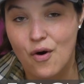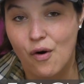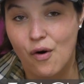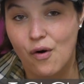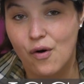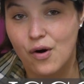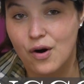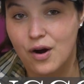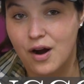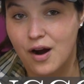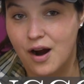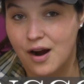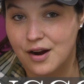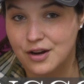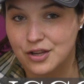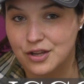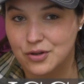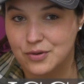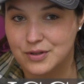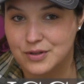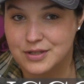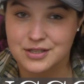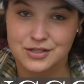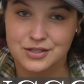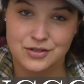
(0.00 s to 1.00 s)
Or are
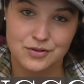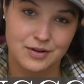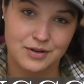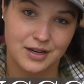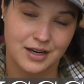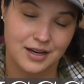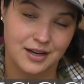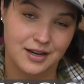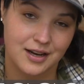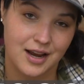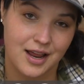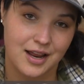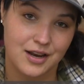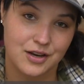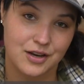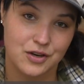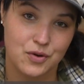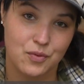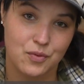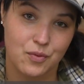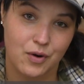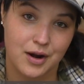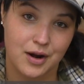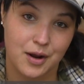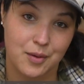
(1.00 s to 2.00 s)
you a student and
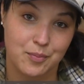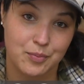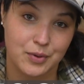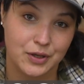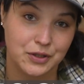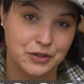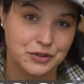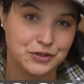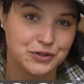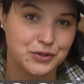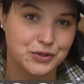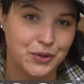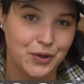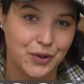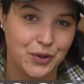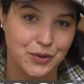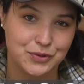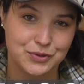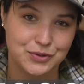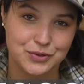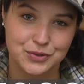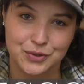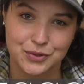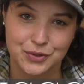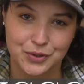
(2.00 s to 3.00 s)
you want to build your
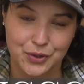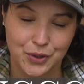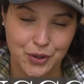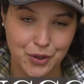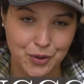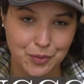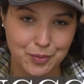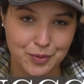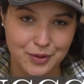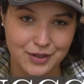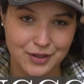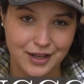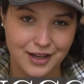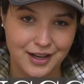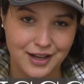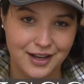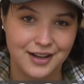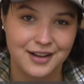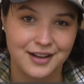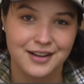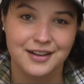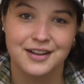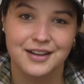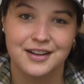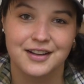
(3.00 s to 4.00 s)
own student
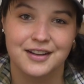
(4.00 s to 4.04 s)
cupola